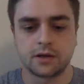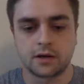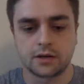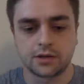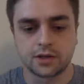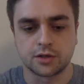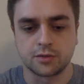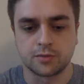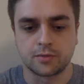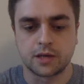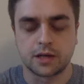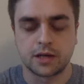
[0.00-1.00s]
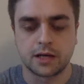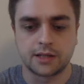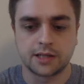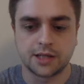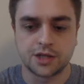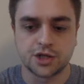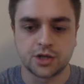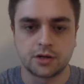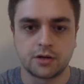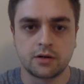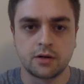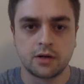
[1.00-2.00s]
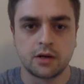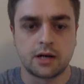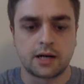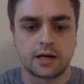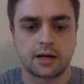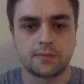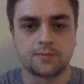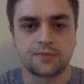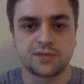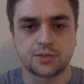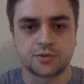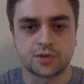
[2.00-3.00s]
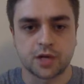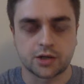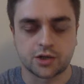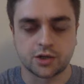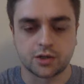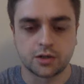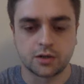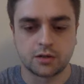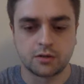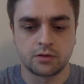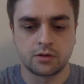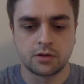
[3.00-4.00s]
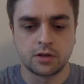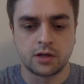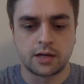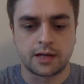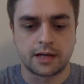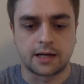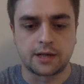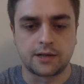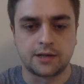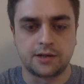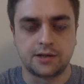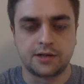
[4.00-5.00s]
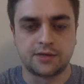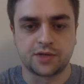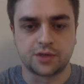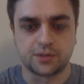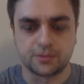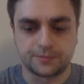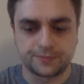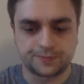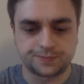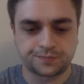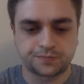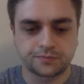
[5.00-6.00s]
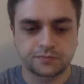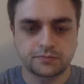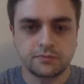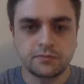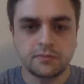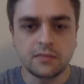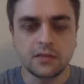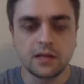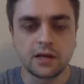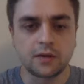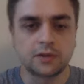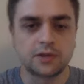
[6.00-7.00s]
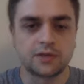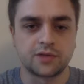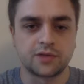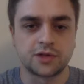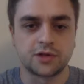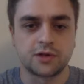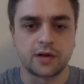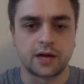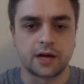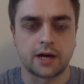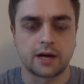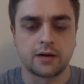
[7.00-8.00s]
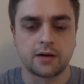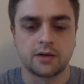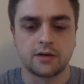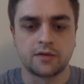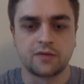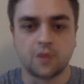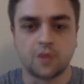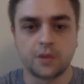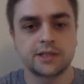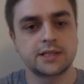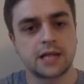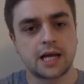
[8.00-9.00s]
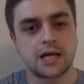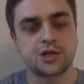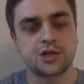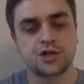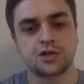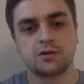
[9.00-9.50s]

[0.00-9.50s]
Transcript: So you can do addition, subtraction, division. Now with division, the forward slash